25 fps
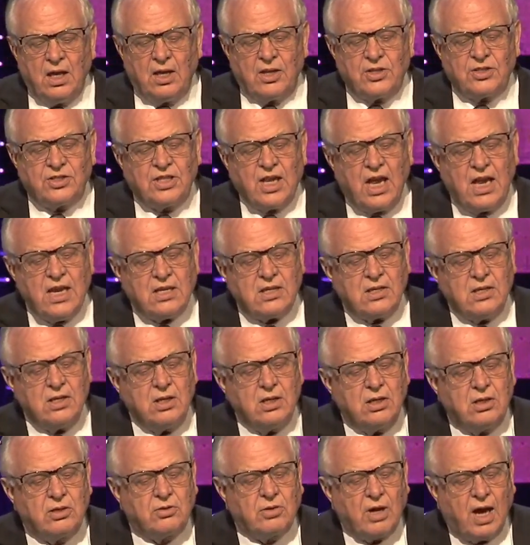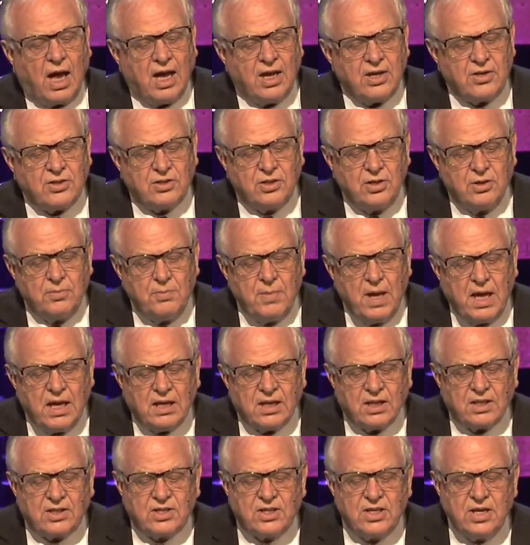Satan tries to
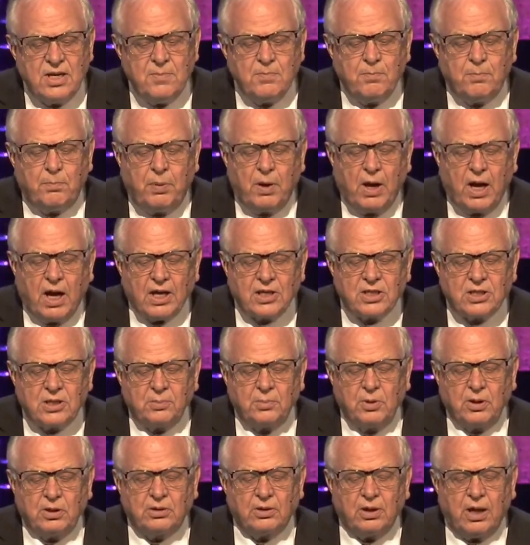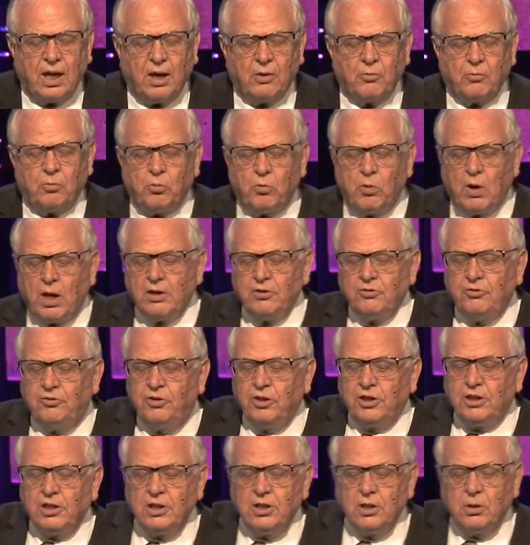make it seem possible to have one
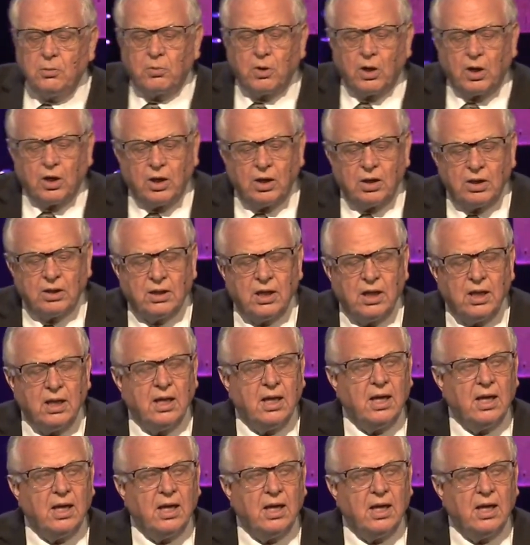foot in the world